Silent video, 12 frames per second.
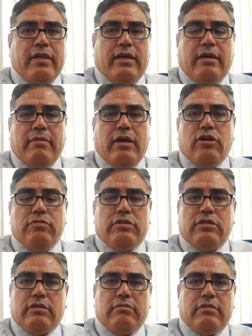I hope
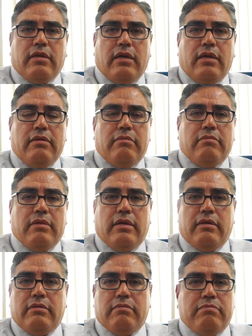to sometime
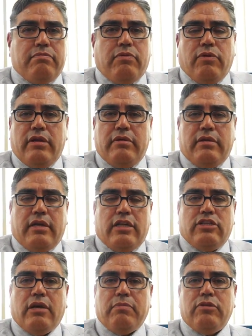
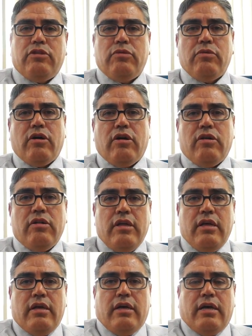catch up with you all,
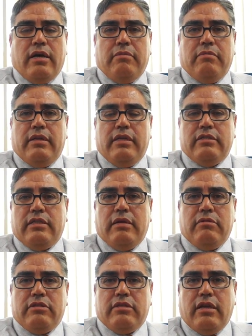and as they
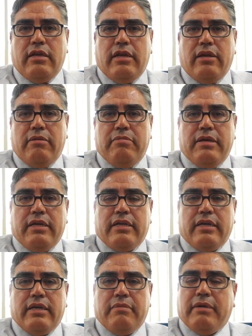would say in Arabic,
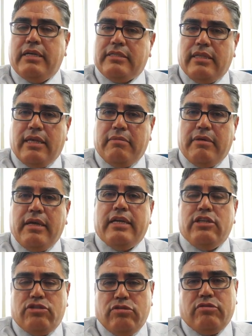masalama
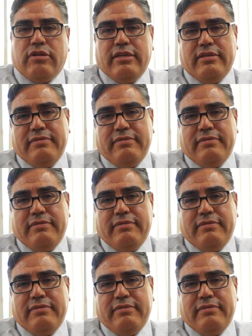and shukran.